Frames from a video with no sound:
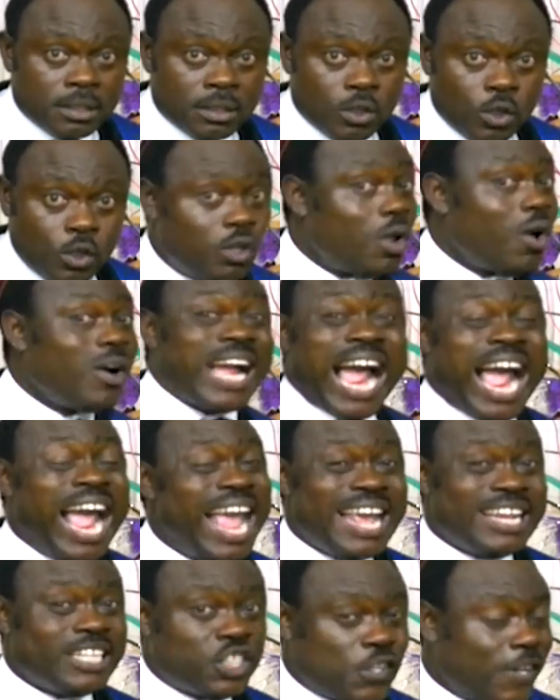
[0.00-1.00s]
Log
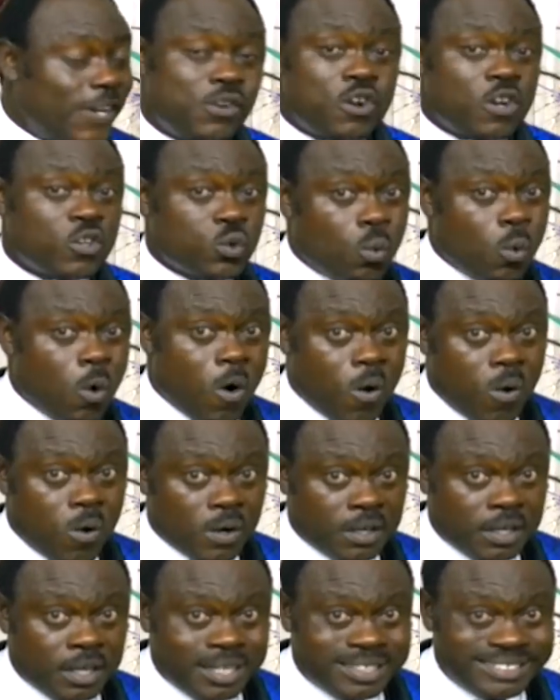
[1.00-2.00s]
ahead, serious war,
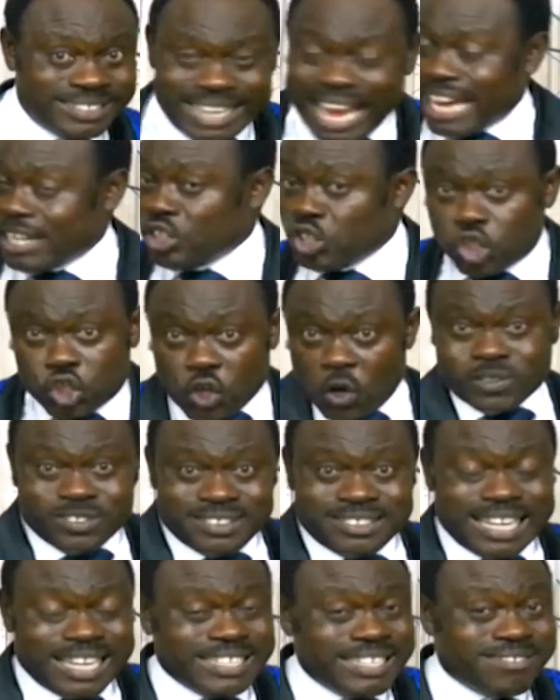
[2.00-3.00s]
sanctions,
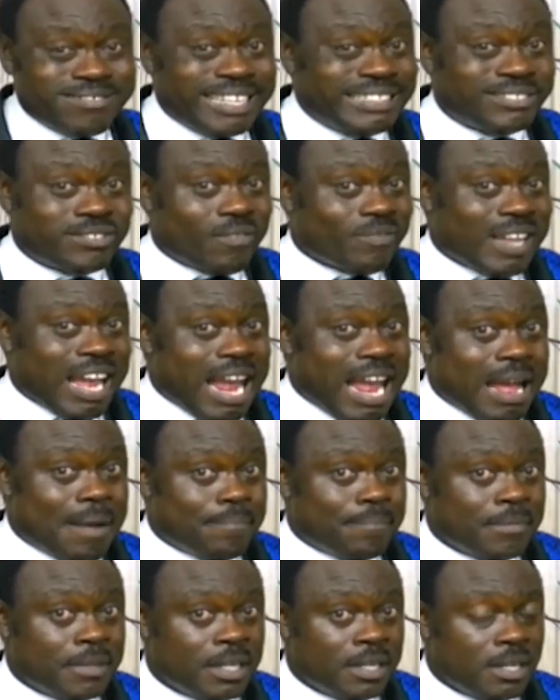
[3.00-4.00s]
and the rest of that
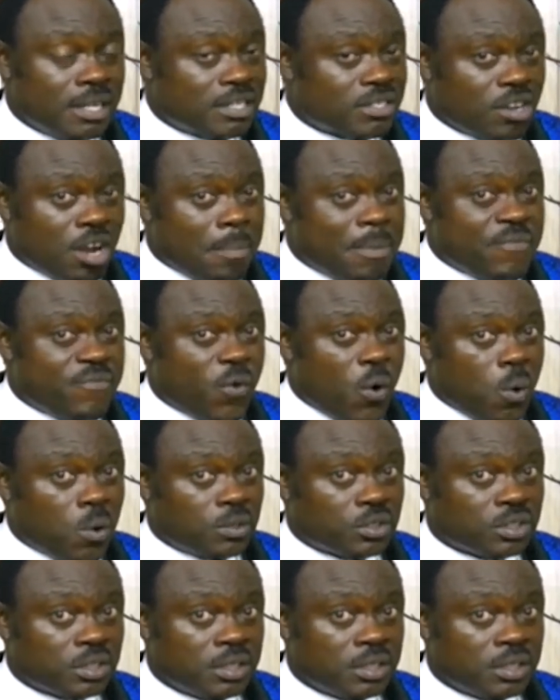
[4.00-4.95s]
is coming forth.